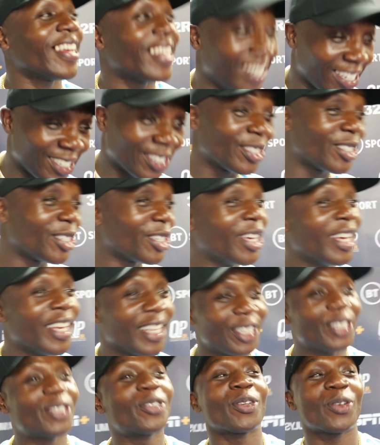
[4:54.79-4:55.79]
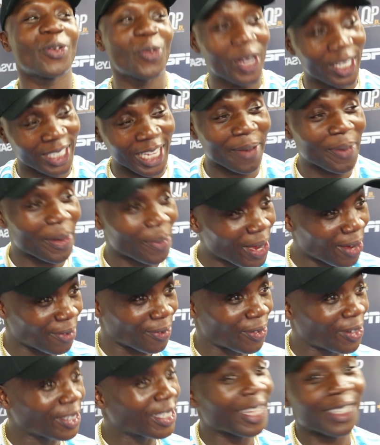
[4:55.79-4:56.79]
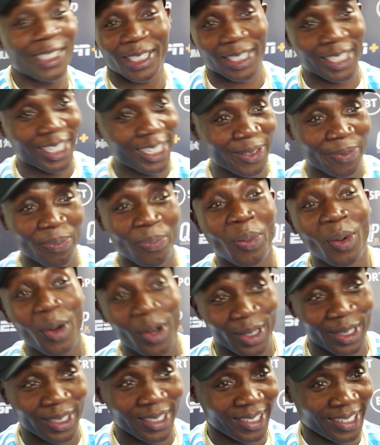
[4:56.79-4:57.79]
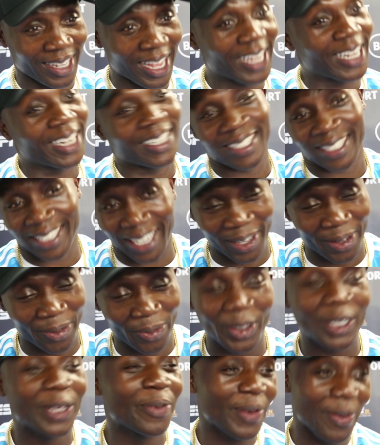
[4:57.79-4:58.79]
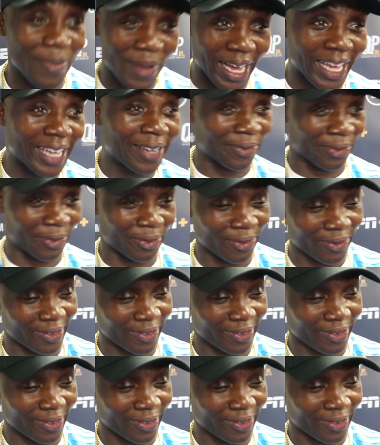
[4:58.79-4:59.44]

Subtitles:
you took the words out of my mouth because I was just going to pause and then say, what do you mean by if?